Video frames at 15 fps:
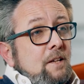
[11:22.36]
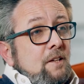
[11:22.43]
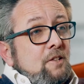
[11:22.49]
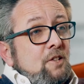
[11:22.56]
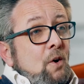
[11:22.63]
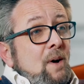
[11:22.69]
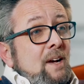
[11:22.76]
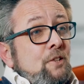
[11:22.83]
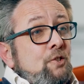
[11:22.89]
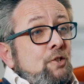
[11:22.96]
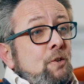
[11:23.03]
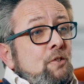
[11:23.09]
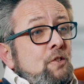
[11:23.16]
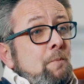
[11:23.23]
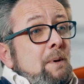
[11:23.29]
So our
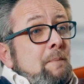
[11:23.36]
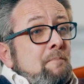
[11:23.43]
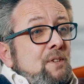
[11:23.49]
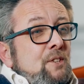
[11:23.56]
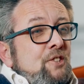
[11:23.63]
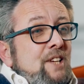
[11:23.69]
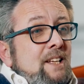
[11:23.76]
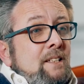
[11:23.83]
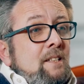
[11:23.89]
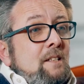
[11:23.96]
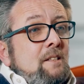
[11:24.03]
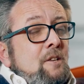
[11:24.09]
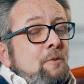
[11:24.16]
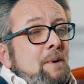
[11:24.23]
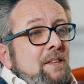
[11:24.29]
students have been presented
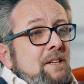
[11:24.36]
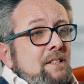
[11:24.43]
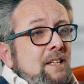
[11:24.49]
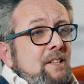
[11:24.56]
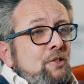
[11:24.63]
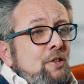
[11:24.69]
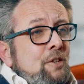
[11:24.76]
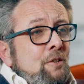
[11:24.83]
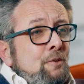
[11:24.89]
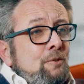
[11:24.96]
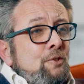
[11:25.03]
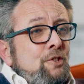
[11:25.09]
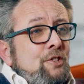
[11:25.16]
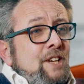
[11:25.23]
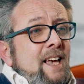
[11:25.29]
to by the teacher who's
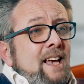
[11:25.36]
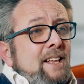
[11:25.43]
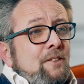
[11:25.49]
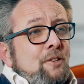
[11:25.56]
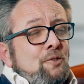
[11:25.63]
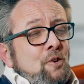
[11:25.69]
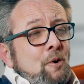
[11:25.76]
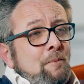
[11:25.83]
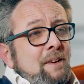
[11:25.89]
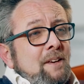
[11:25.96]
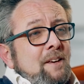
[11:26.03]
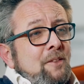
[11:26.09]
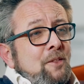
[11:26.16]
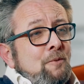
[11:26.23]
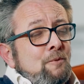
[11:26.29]
shared the
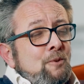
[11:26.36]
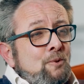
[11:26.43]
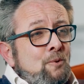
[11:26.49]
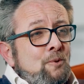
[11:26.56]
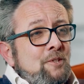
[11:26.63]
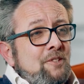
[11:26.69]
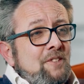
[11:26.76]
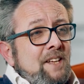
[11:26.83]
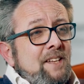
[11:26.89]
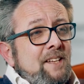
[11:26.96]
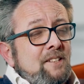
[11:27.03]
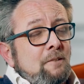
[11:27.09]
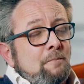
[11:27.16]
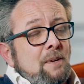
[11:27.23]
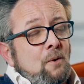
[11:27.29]
topic and the resources they need
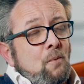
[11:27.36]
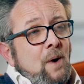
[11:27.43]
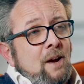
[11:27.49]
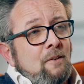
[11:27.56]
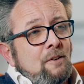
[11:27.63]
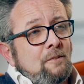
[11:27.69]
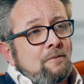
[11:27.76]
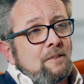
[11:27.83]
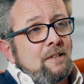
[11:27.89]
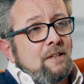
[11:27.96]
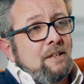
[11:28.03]
to be aware of.